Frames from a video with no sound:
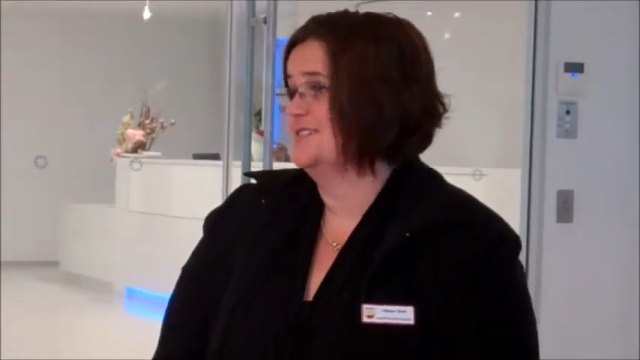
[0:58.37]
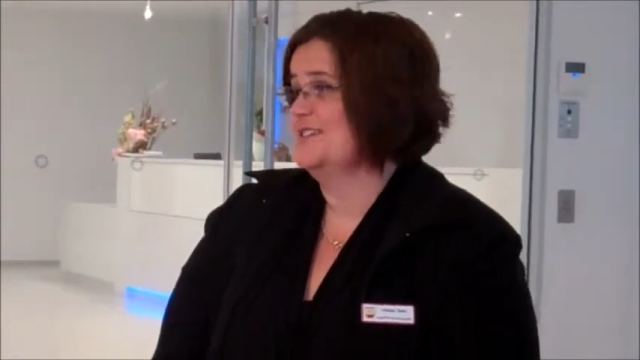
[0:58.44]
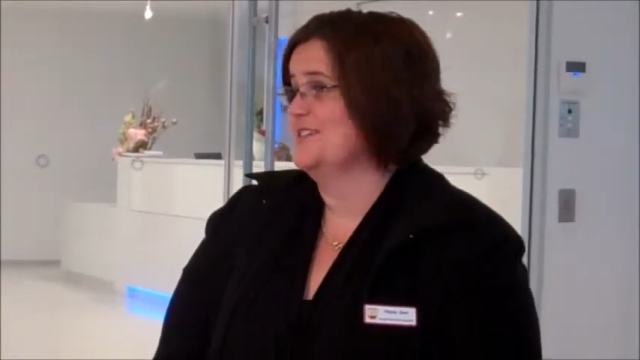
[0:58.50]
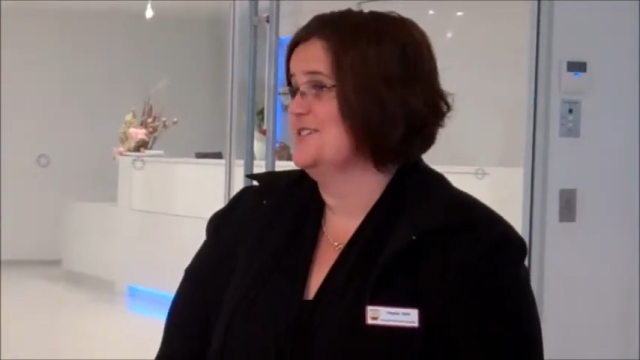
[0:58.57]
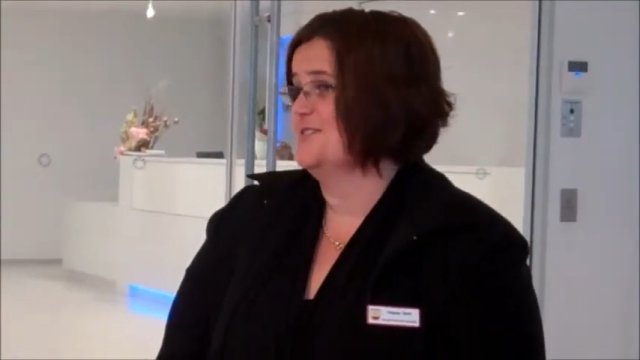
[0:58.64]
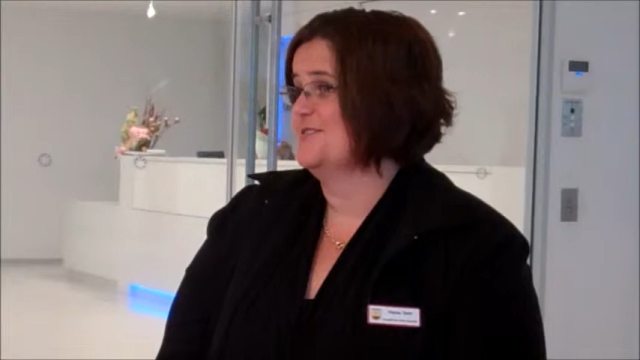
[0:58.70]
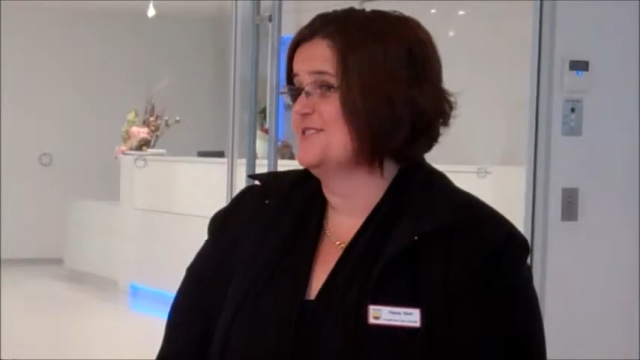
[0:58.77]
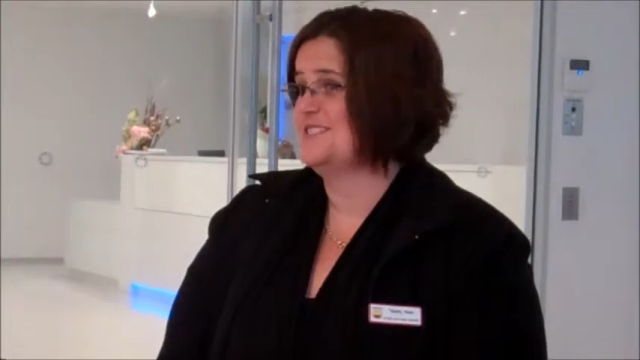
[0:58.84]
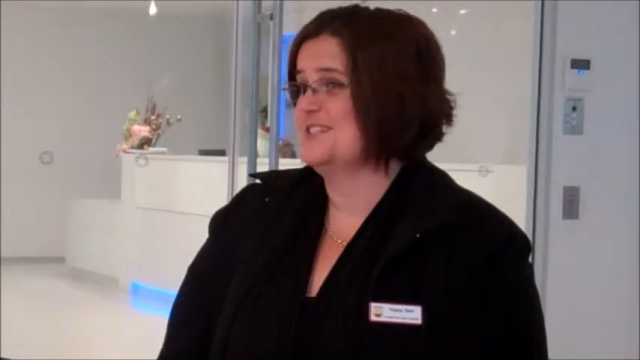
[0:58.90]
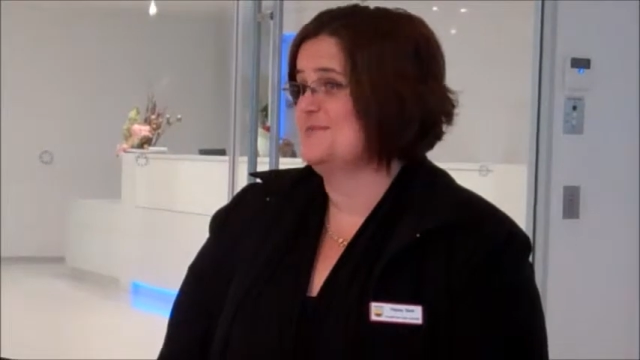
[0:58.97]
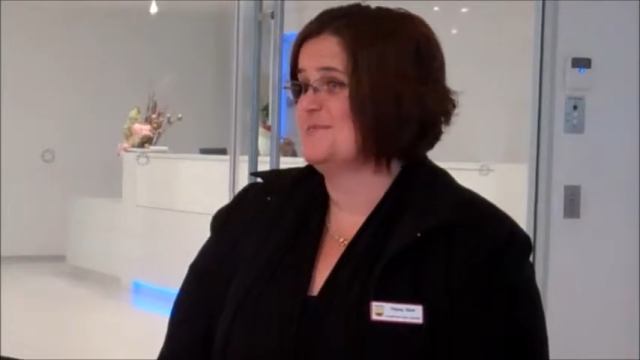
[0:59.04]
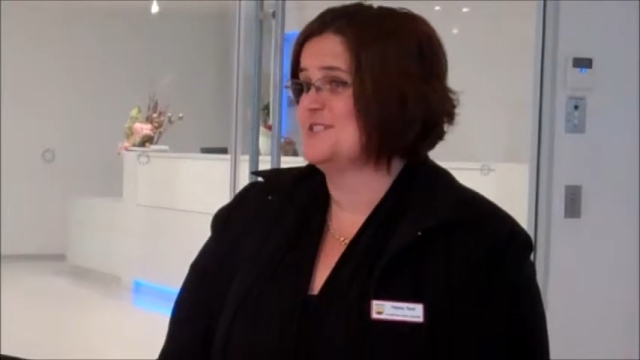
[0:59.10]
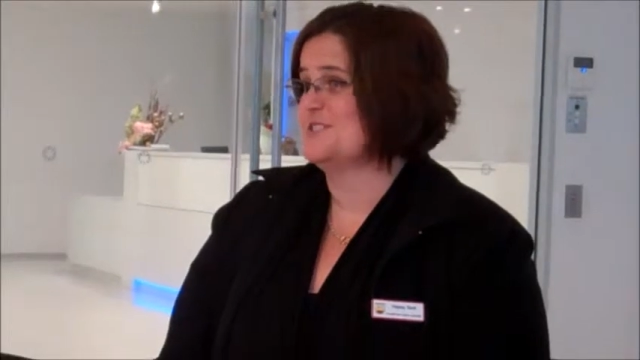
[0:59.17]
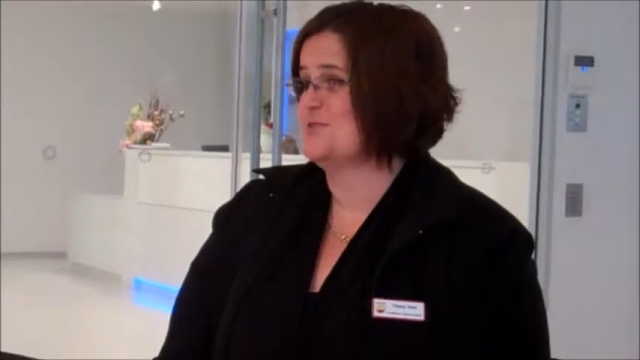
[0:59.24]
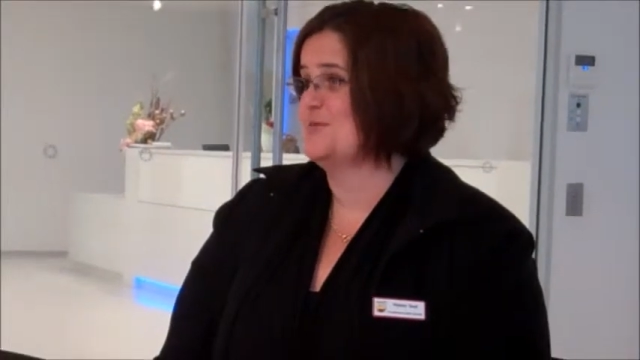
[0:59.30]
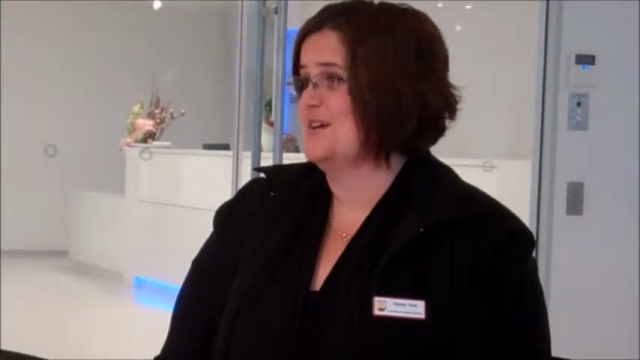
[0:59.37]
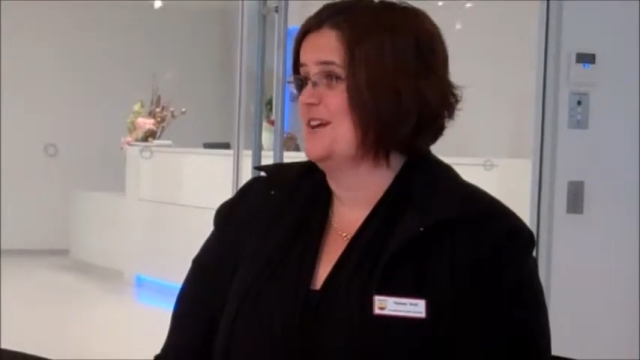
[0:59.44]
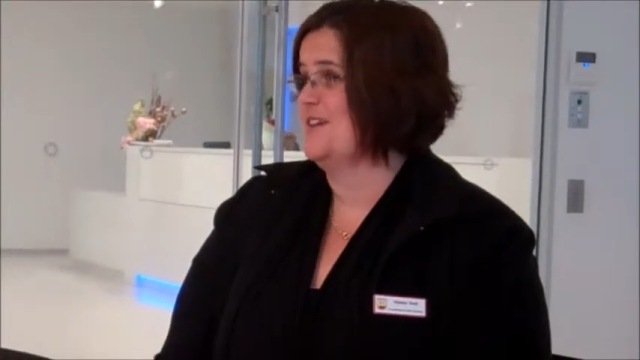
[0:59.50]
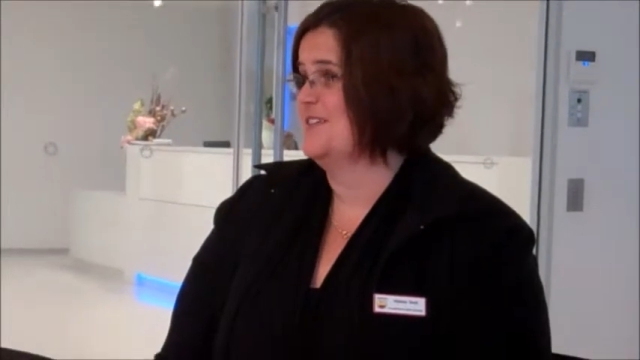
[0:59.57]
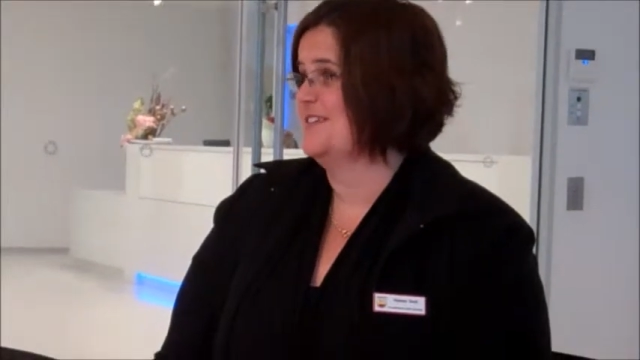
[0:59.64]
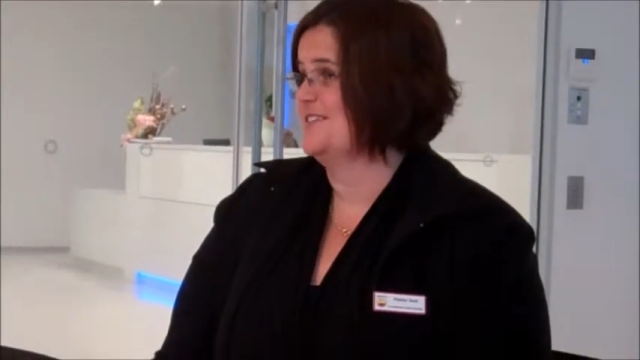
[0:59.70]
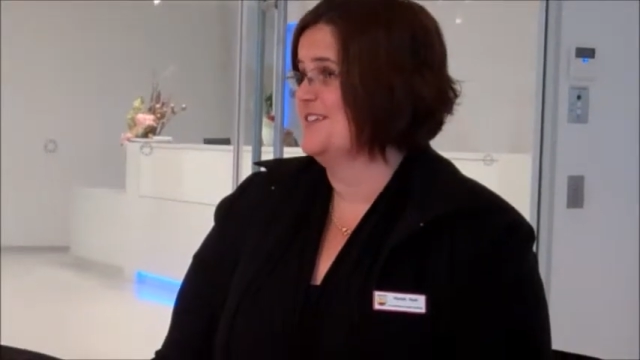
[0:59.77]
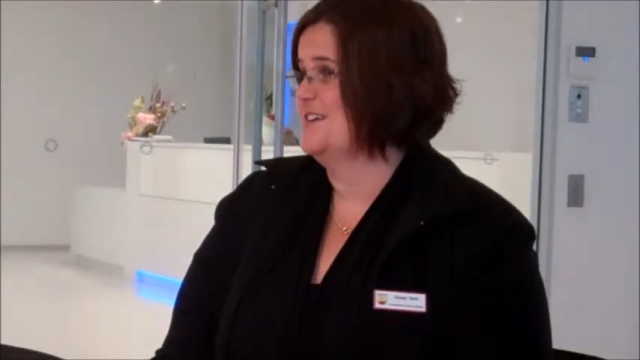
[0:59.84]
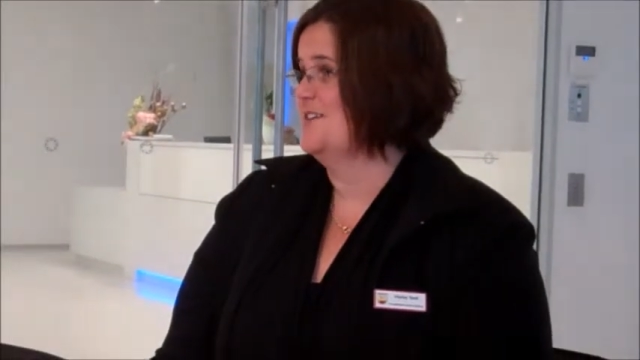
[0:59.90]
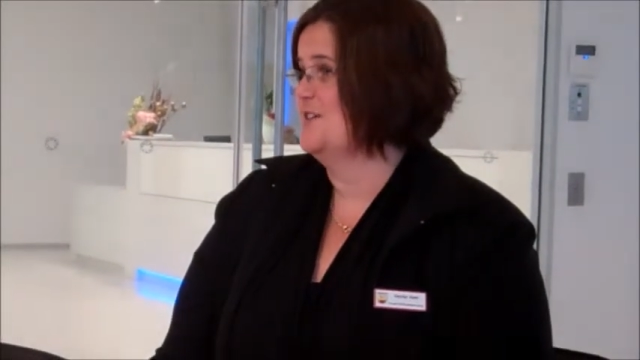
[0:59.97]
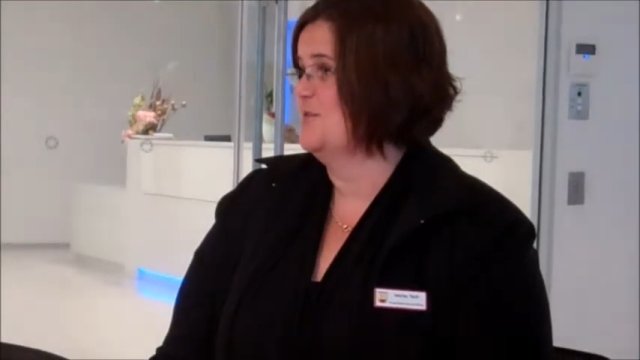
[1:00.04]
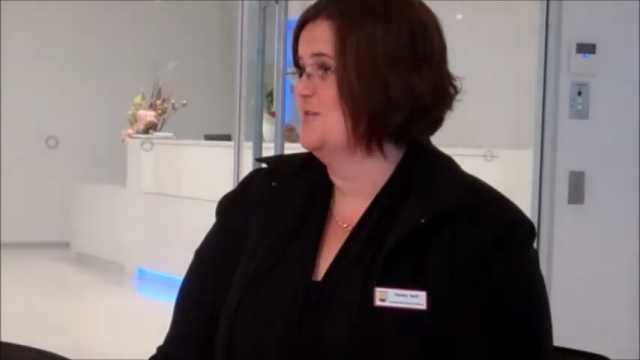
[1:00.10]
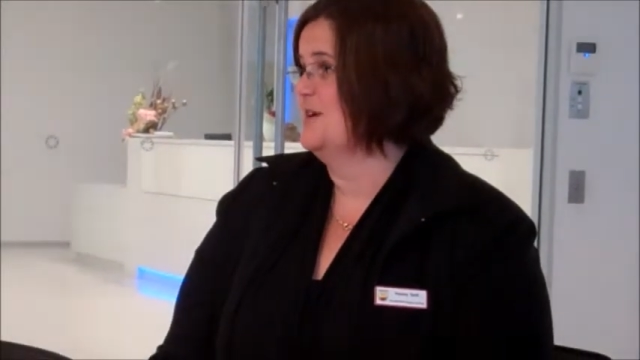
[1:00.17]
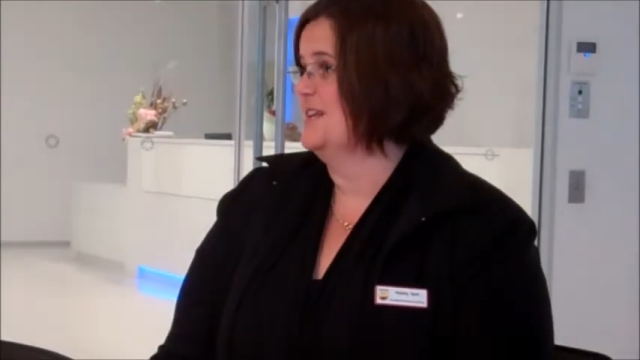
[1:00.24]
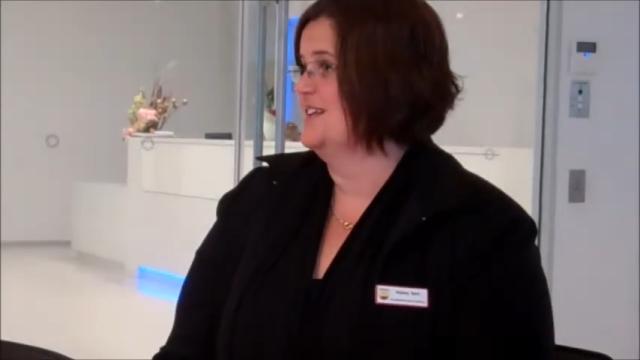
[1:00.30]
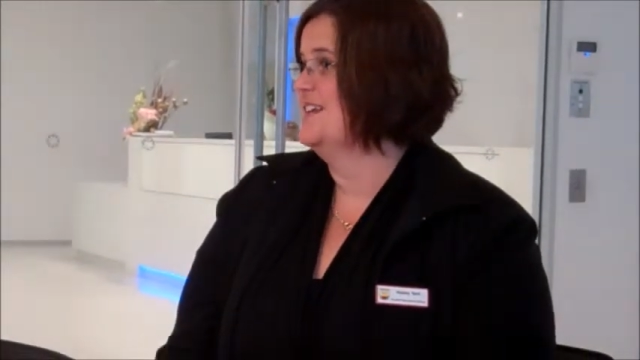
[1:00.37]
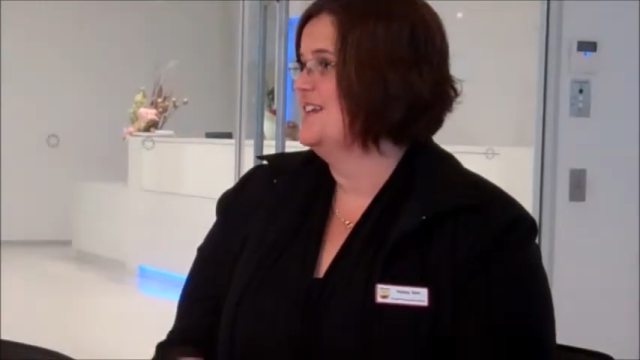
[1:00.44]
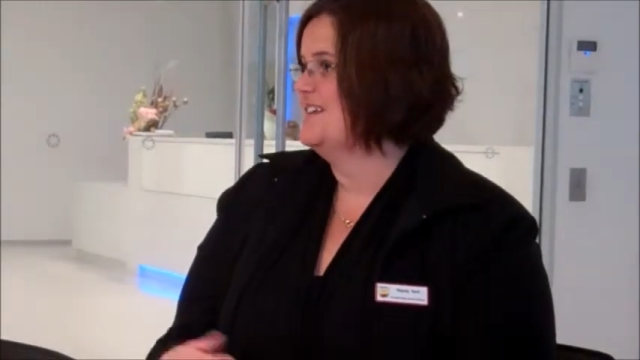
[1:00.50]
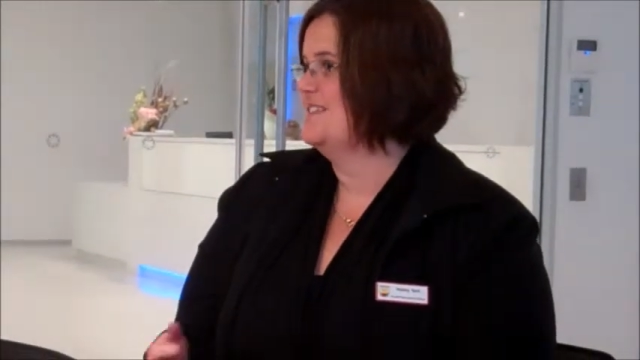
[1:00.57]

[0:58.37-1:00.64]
they don't seem to swear. I think they know when.